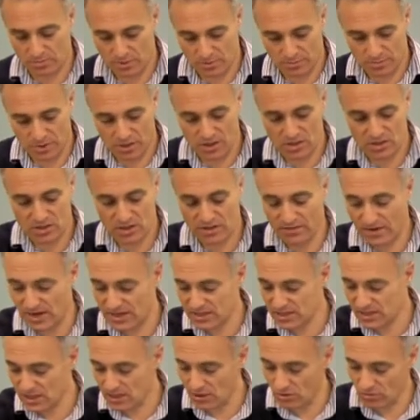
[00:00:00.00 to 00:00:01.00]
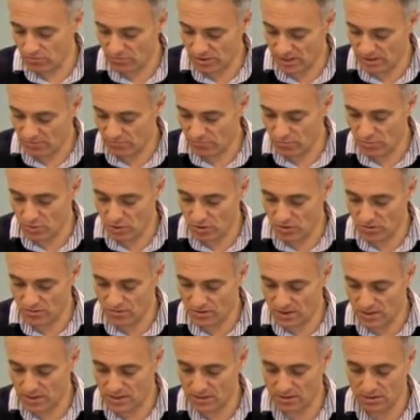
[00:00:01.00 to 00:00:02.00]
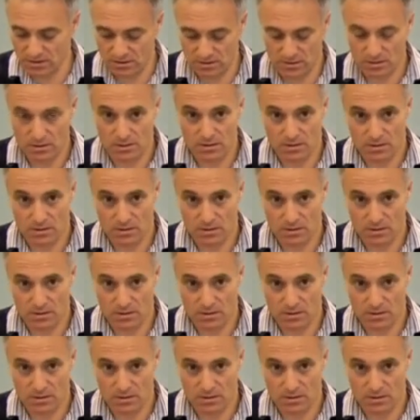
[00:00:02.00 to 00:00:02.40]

but because I've actually already removed the little